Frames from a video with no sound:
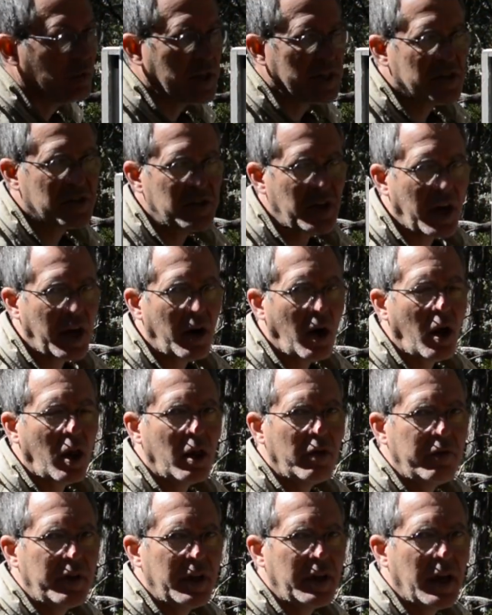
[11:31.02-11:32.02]
That's not
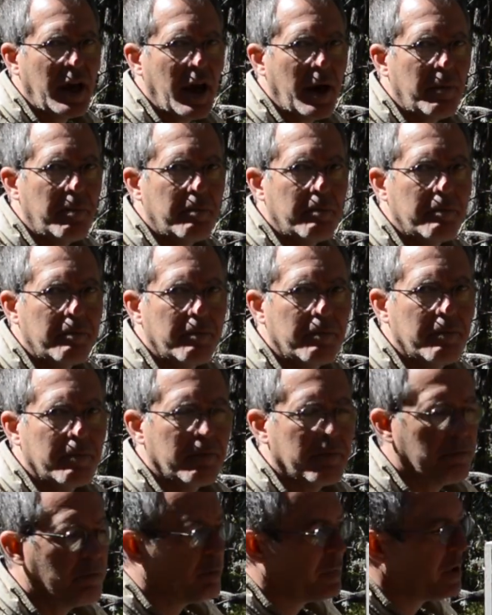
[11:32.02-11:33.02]
all of it yet,
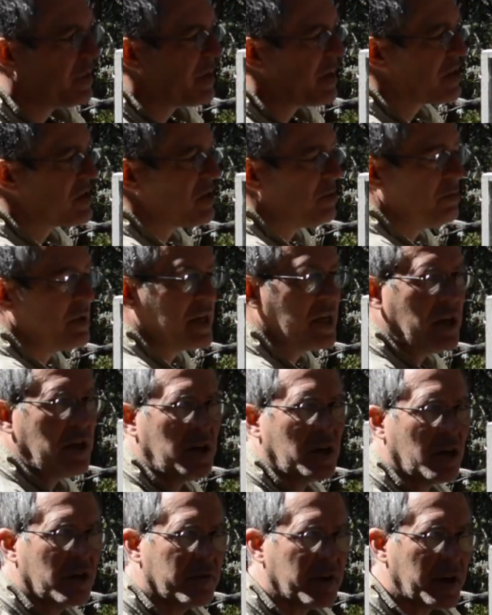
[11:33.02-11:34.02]
but that's the
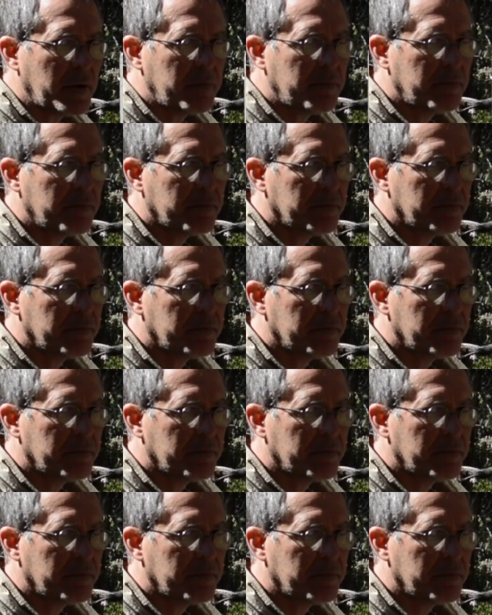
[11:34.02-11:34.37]
beginning of it.